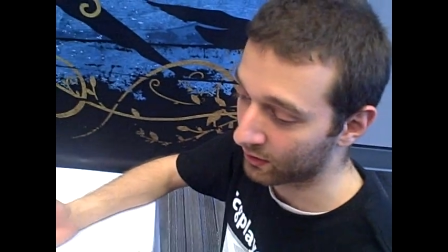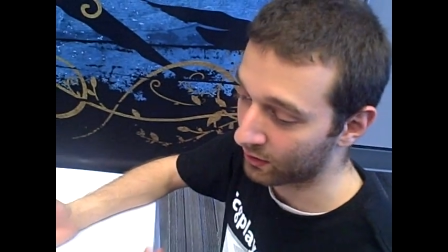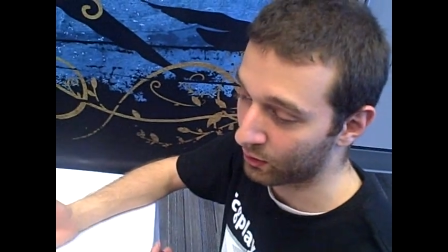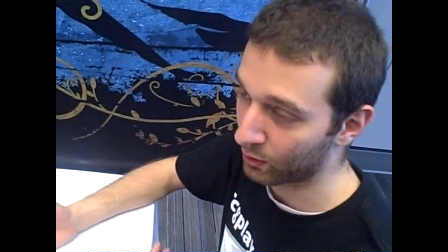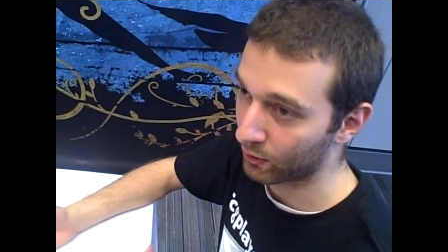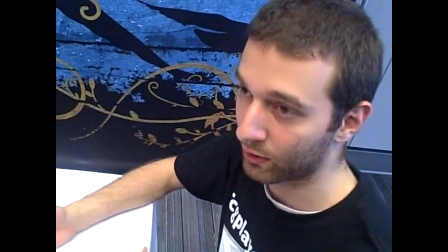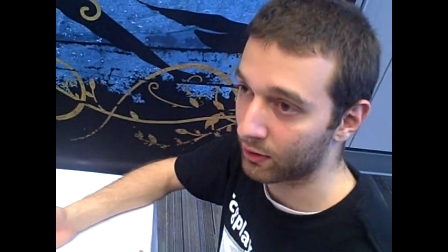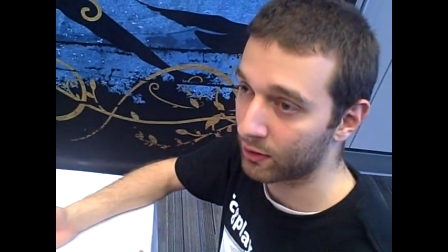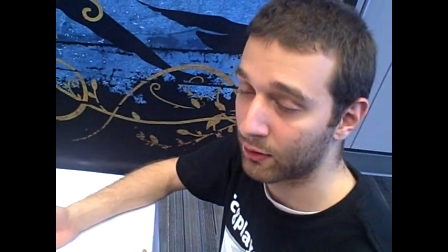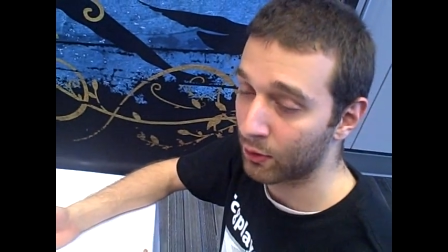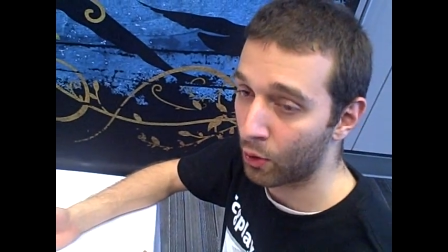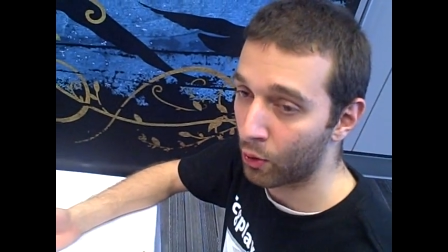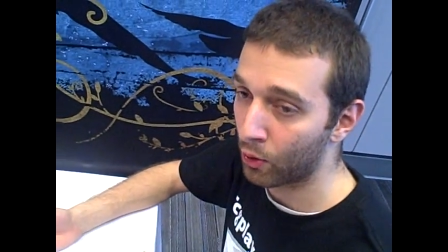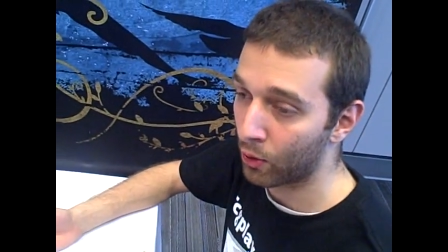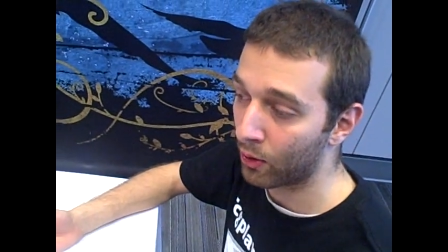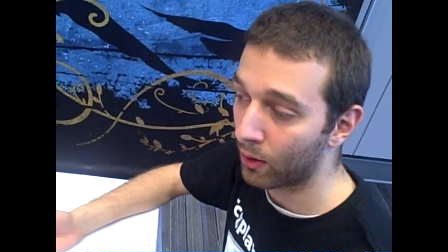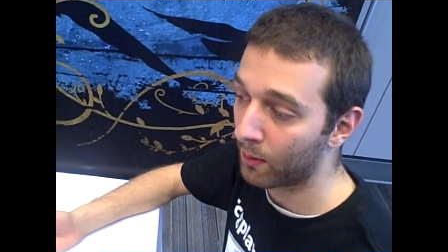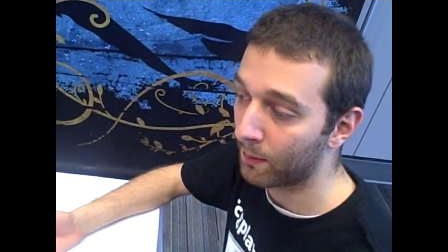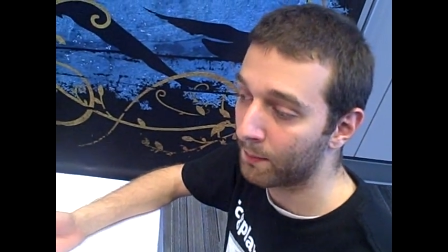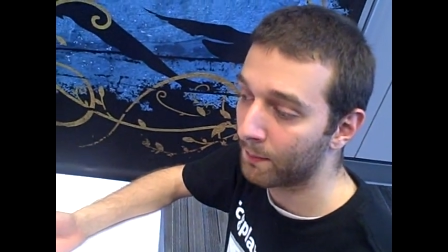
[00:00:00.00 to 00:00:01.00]
use
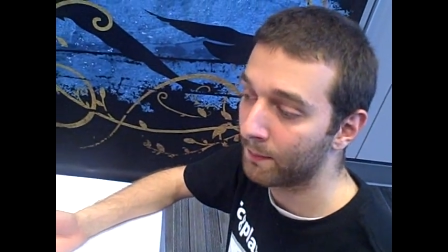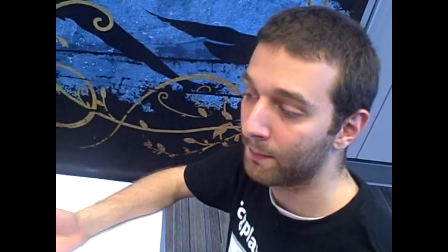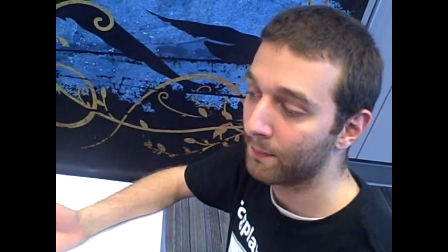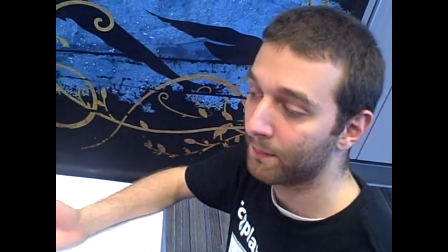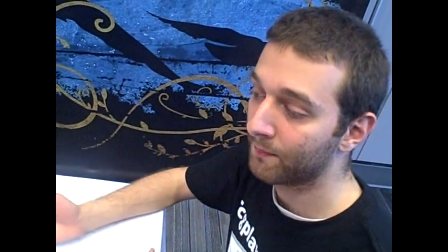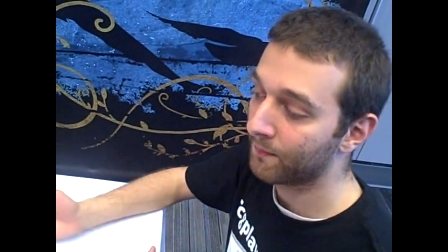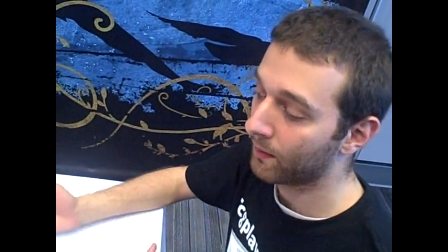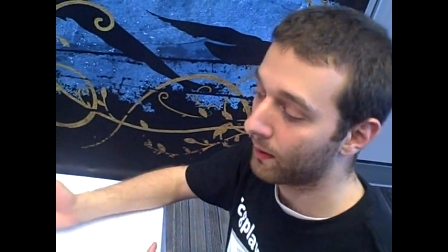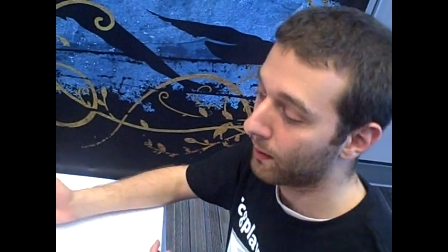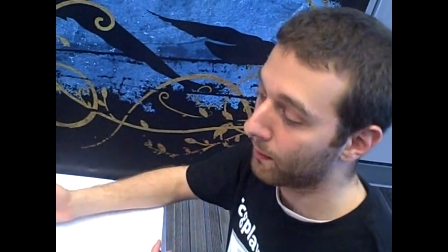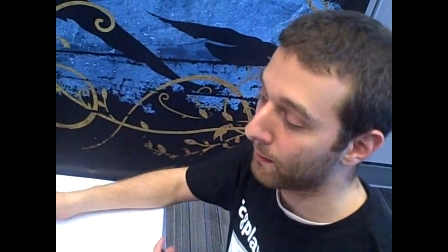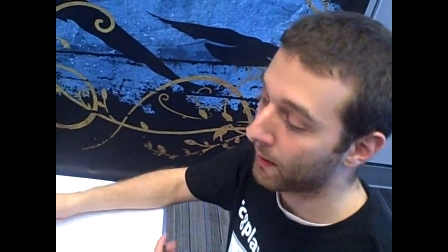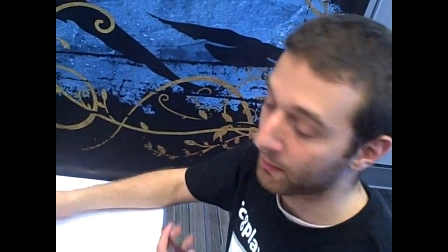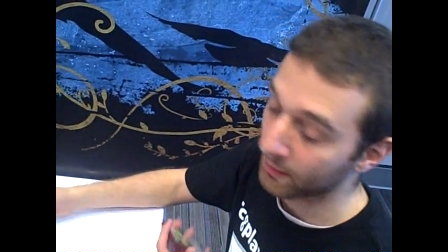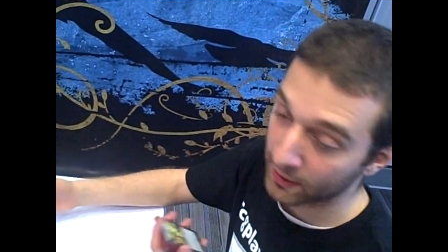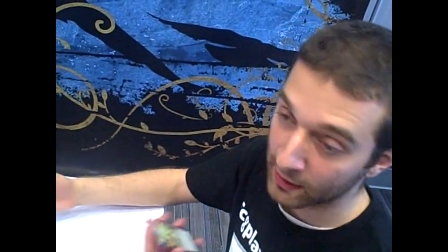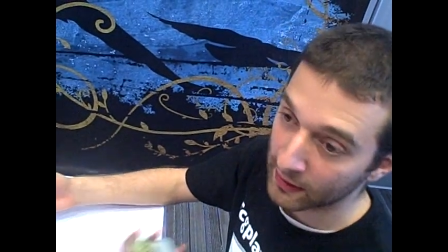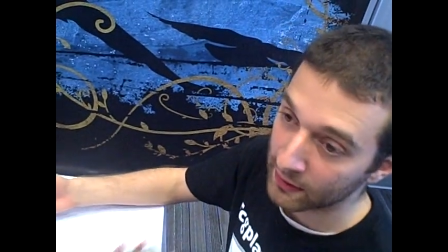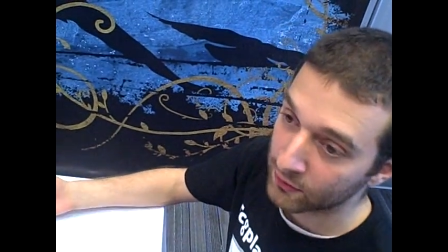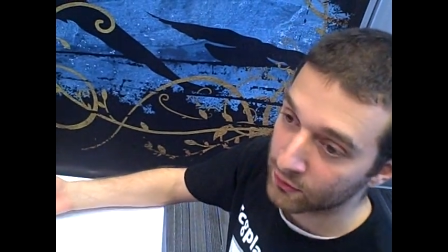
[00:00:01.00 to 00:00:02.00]
Storm,
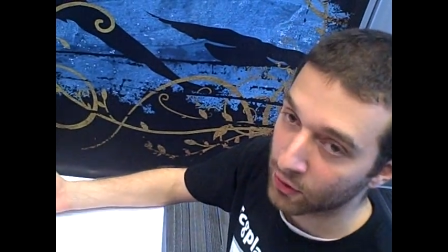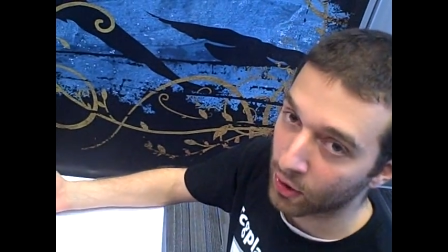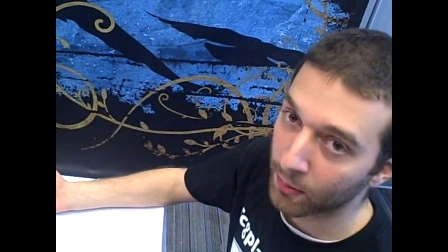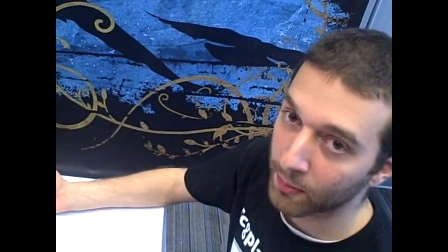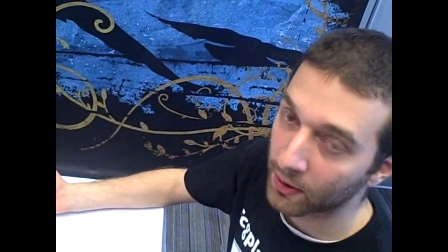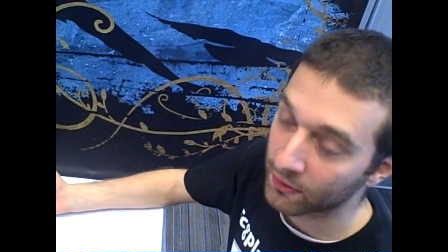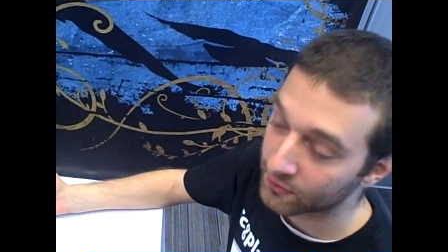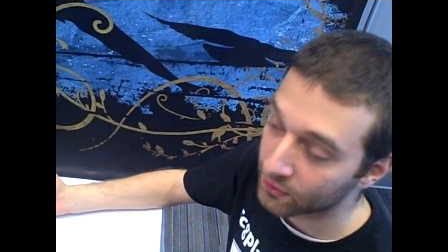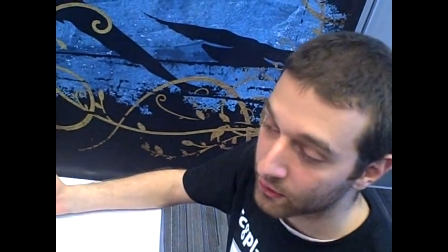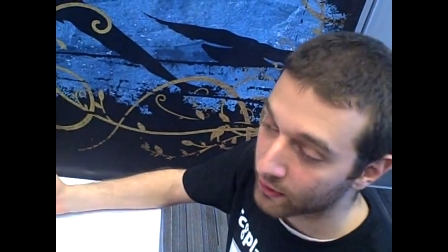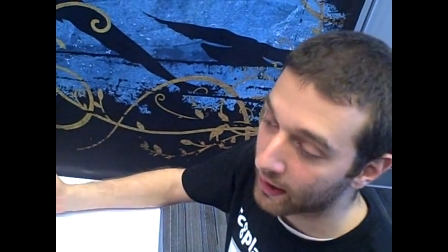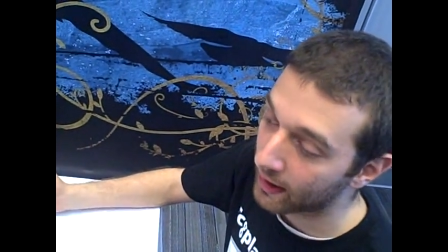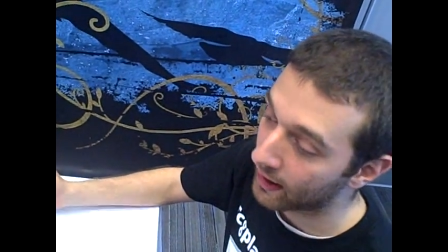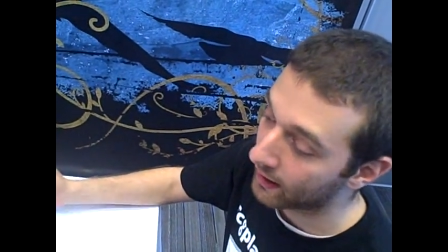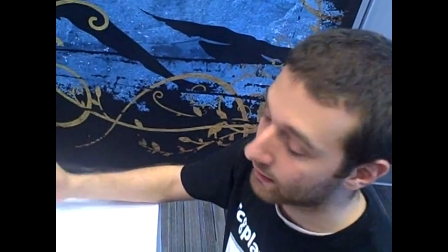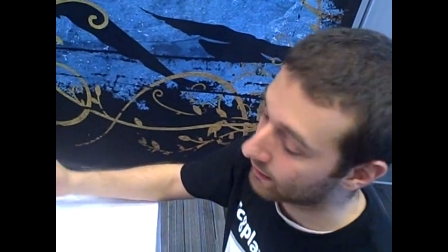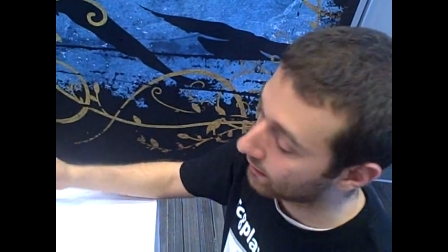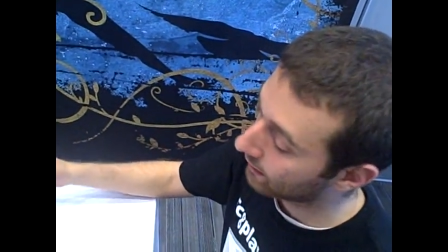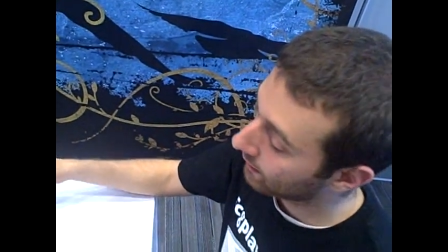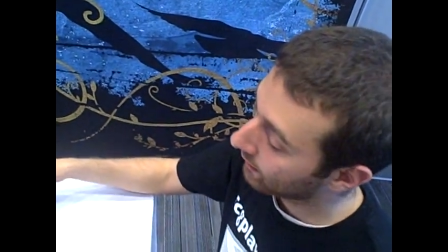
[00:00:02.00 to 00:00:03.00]
maybe Charbelcher
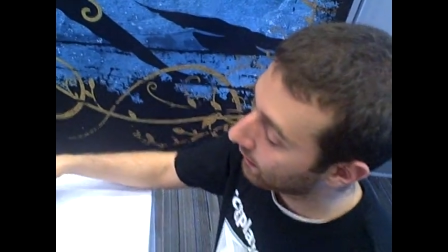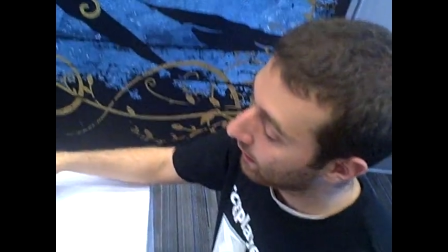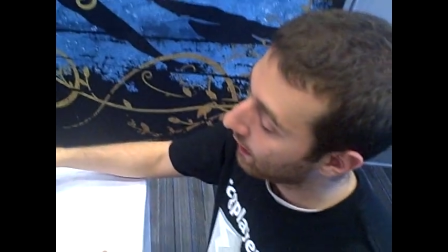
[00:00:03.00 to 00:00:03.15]
decks.